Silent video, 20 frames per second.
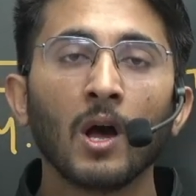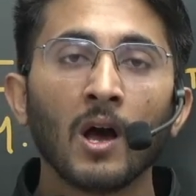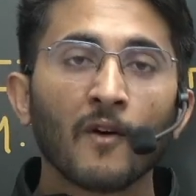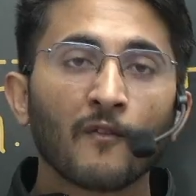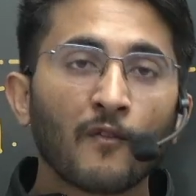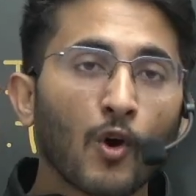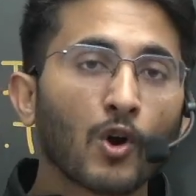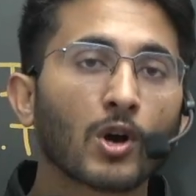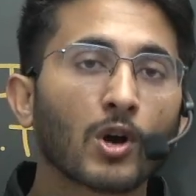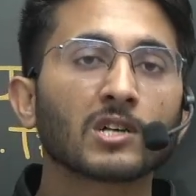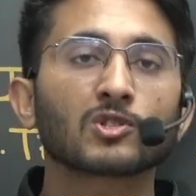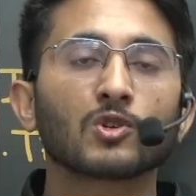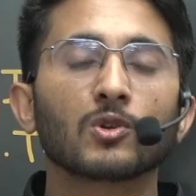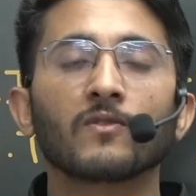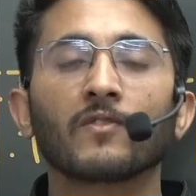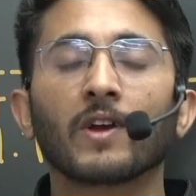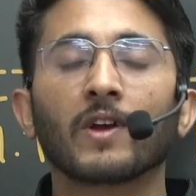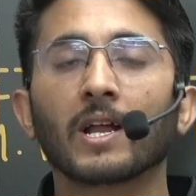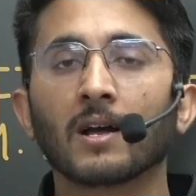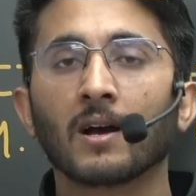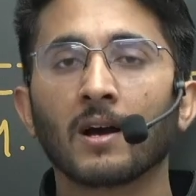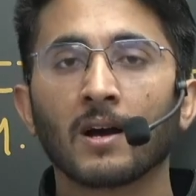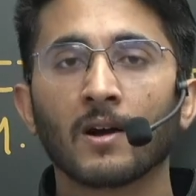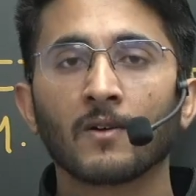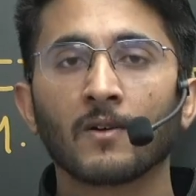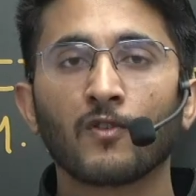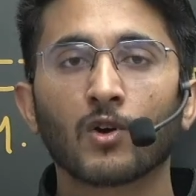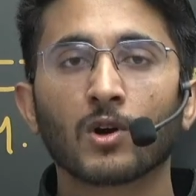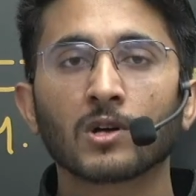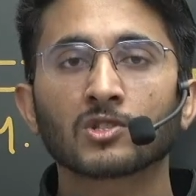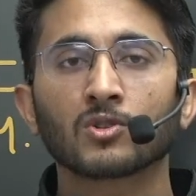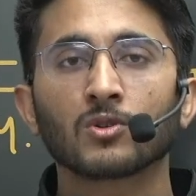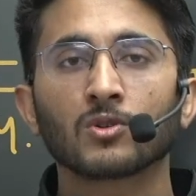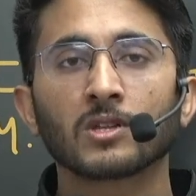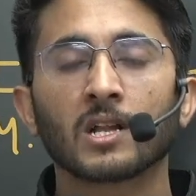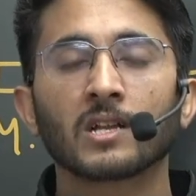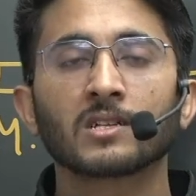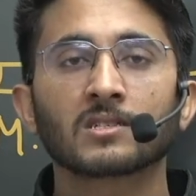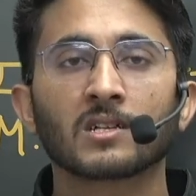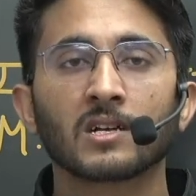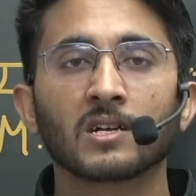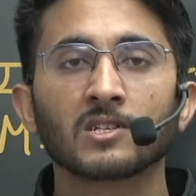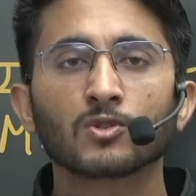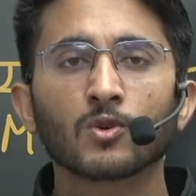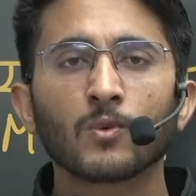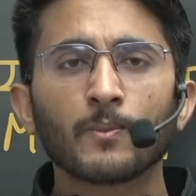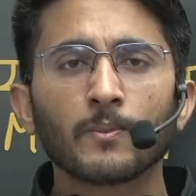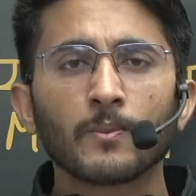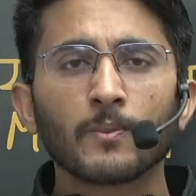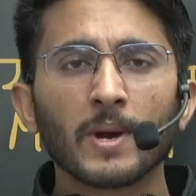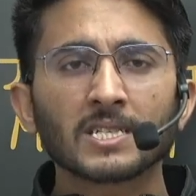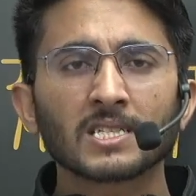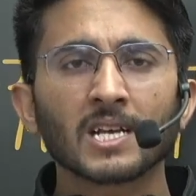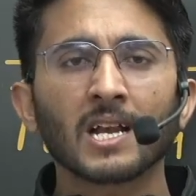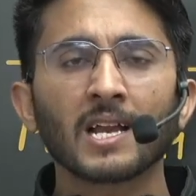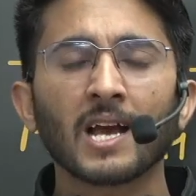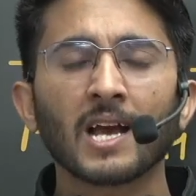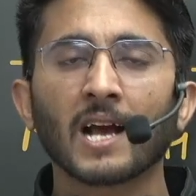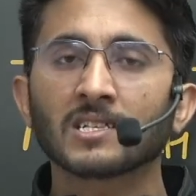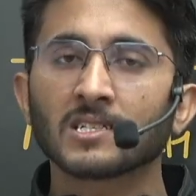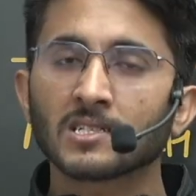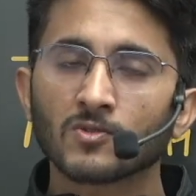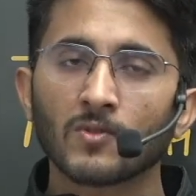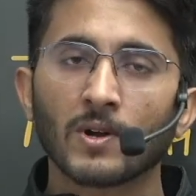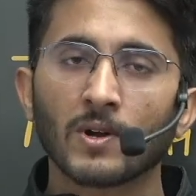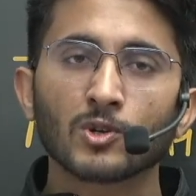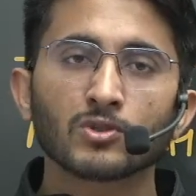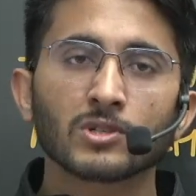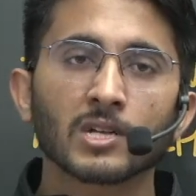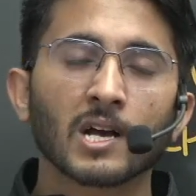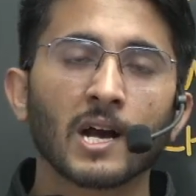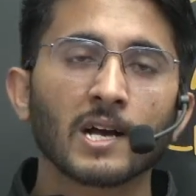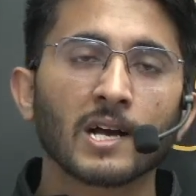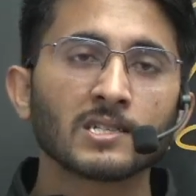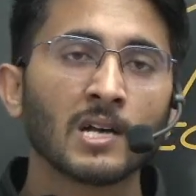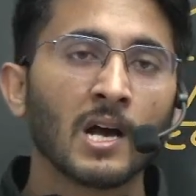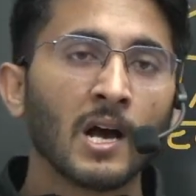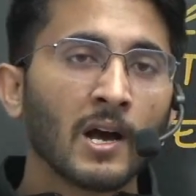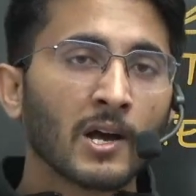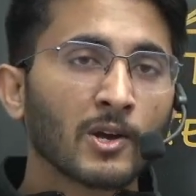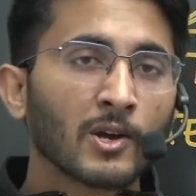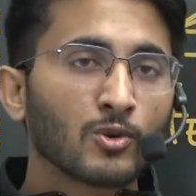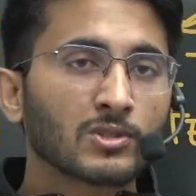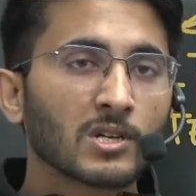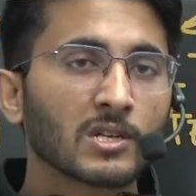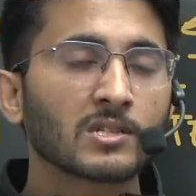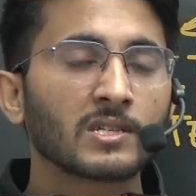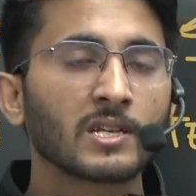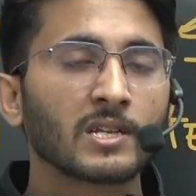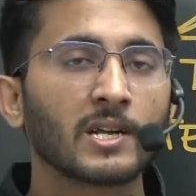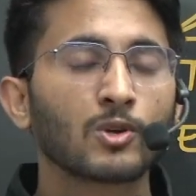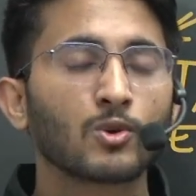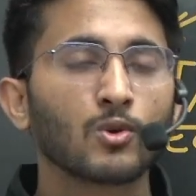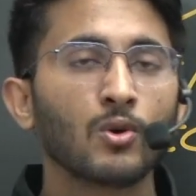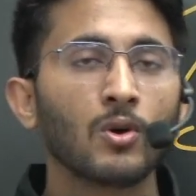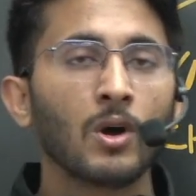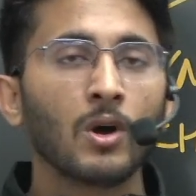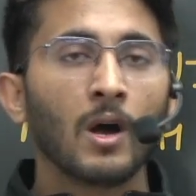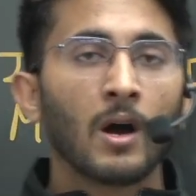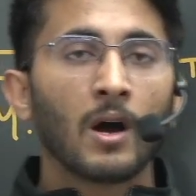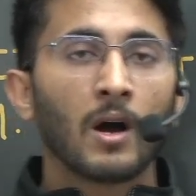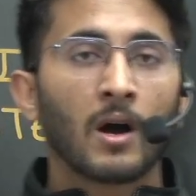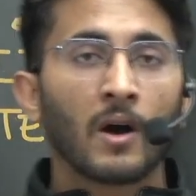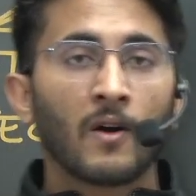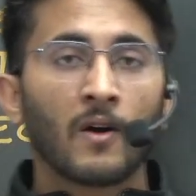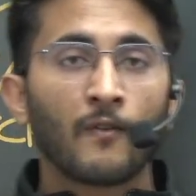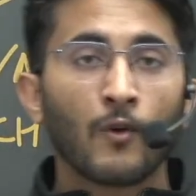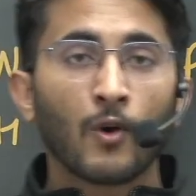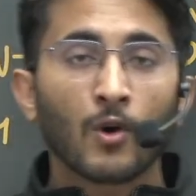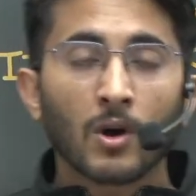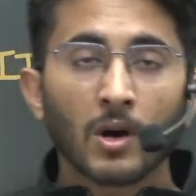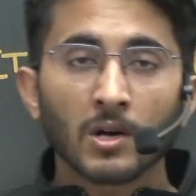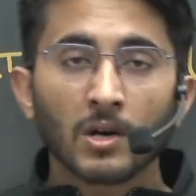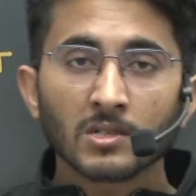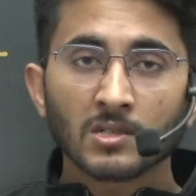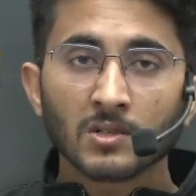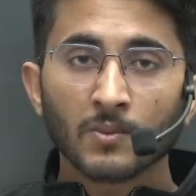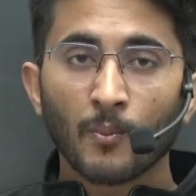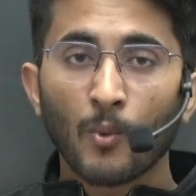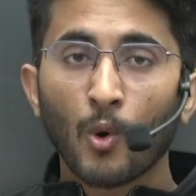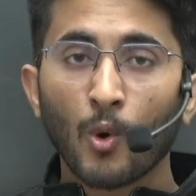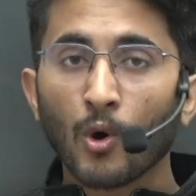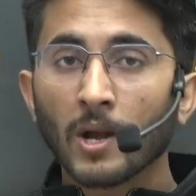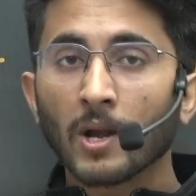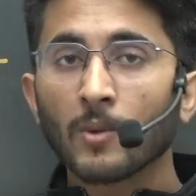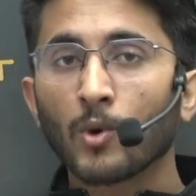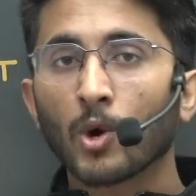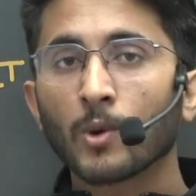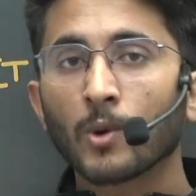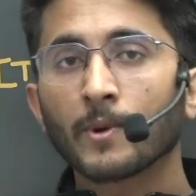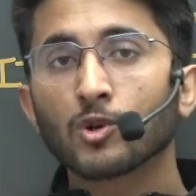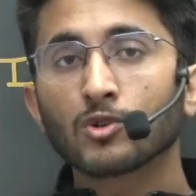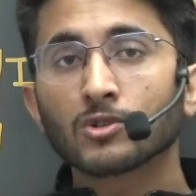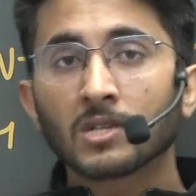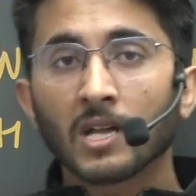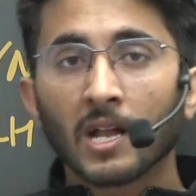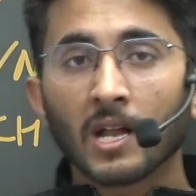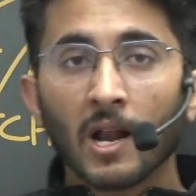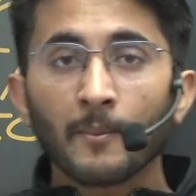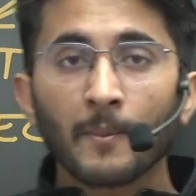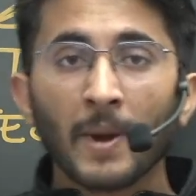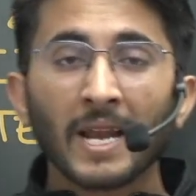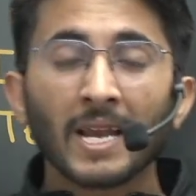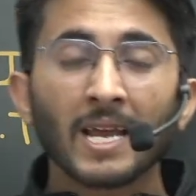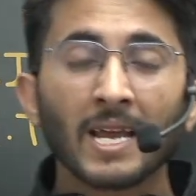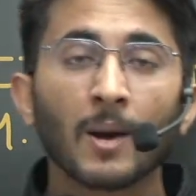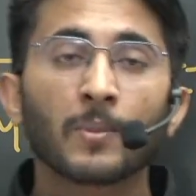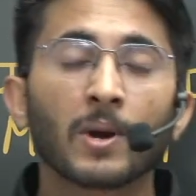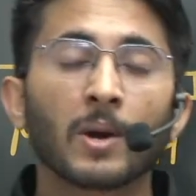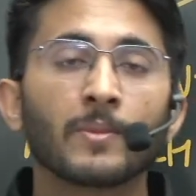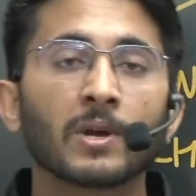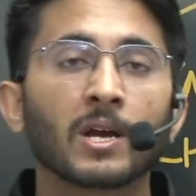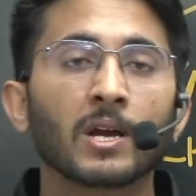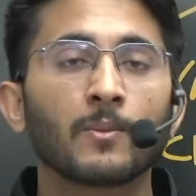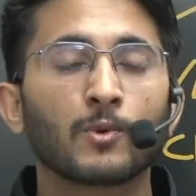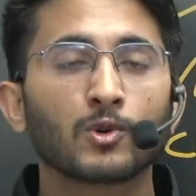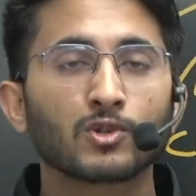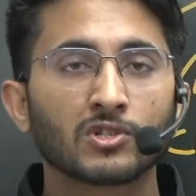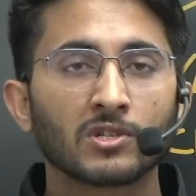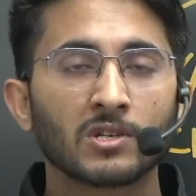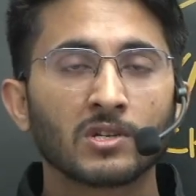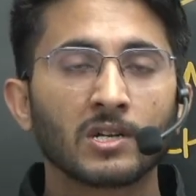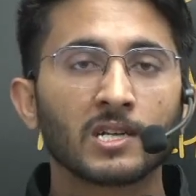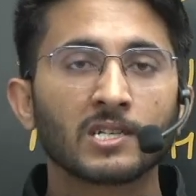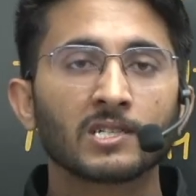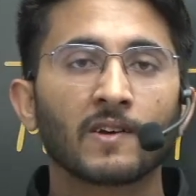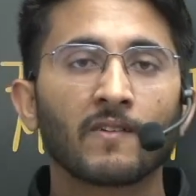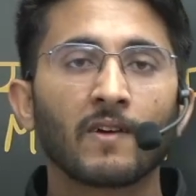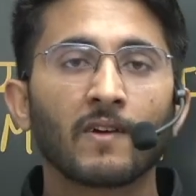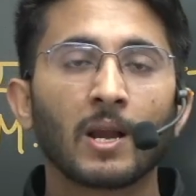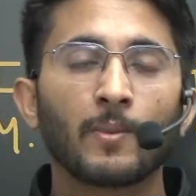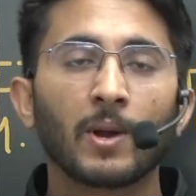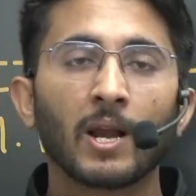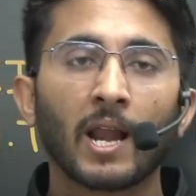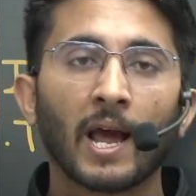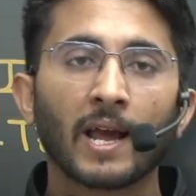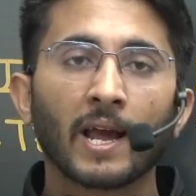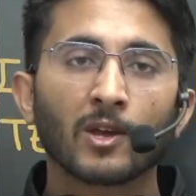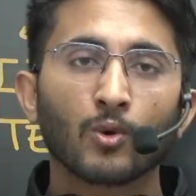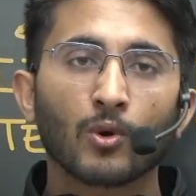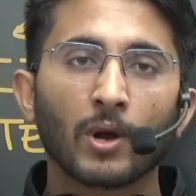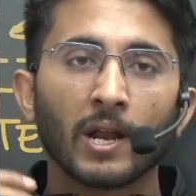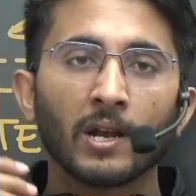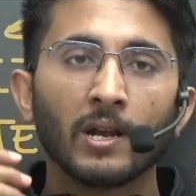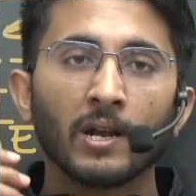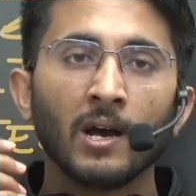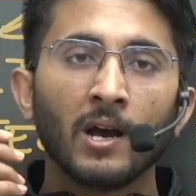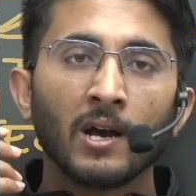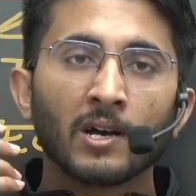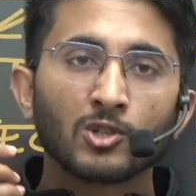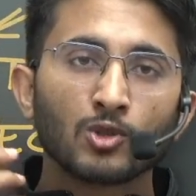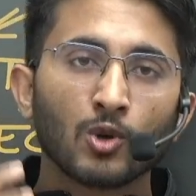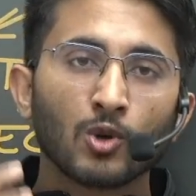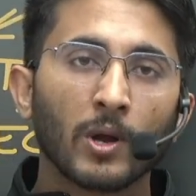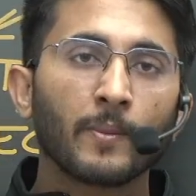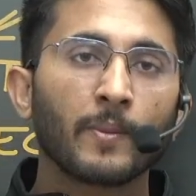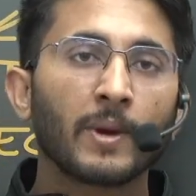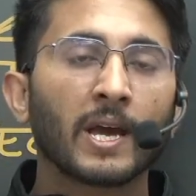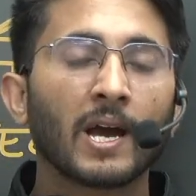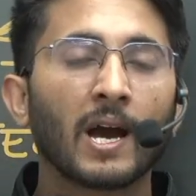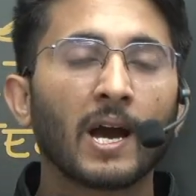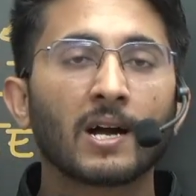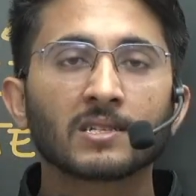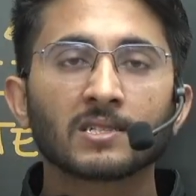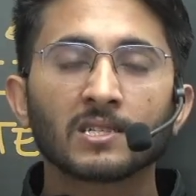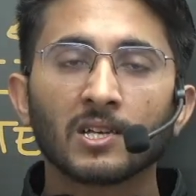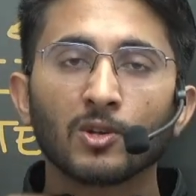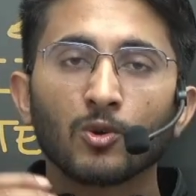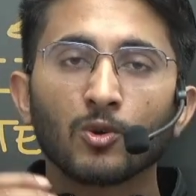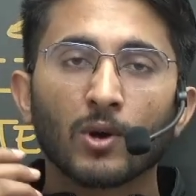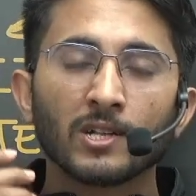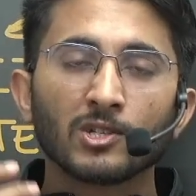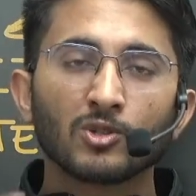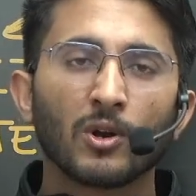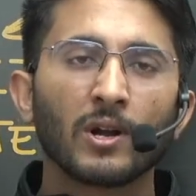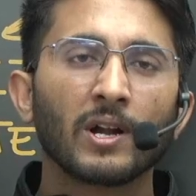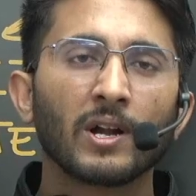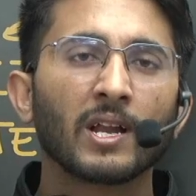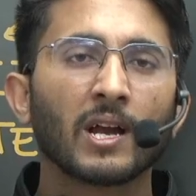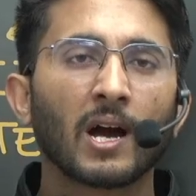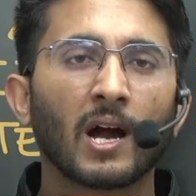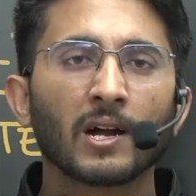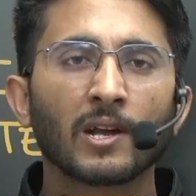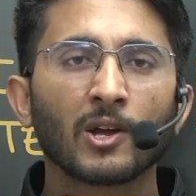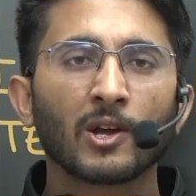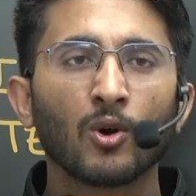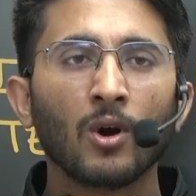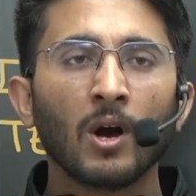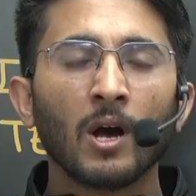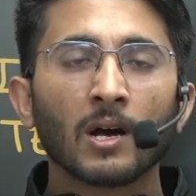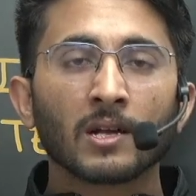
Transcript: focus on uh, focus on their study. So basically I just want to say guys, you just need to uh, focus more and more, because there are many upcoming opportunities available. Like you can join B A R C, you can join D R D O.